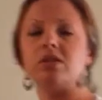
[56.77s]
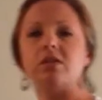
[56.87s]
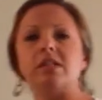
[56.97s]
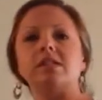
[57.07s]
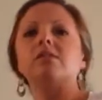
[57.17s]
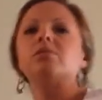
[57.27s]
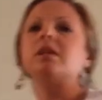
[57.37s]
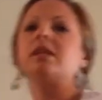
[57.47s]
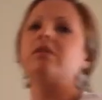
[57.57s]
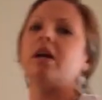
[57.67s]
So this is
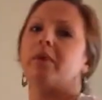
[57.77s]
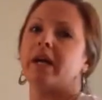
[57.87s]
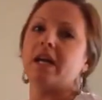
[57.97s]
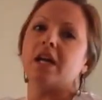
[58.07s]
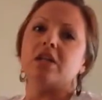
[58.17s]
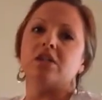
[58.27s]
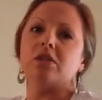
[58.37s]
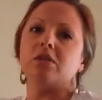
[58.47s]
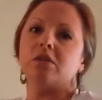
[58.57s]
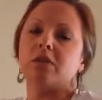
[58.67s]
really a great way
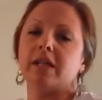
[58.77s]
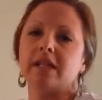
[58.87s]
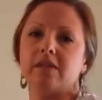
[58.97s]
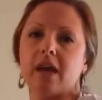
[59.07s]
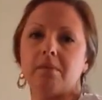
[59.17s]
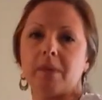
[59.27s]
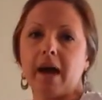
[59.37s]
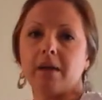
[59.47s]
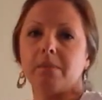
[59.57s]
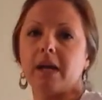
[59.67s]
to alleviate
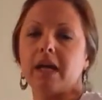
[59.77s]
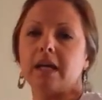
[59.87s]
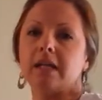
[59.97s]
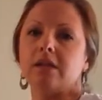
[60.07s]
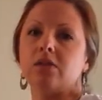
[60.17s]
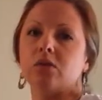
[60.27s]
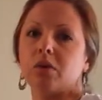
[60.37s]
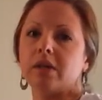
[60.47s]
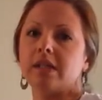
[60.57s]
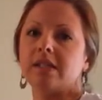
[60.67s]
back pain,
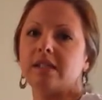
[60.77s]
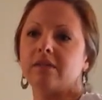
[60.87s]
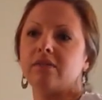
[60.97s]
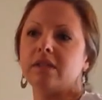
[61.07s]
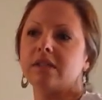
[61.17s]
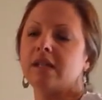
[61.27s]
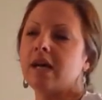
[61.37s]
soreness, stiffness.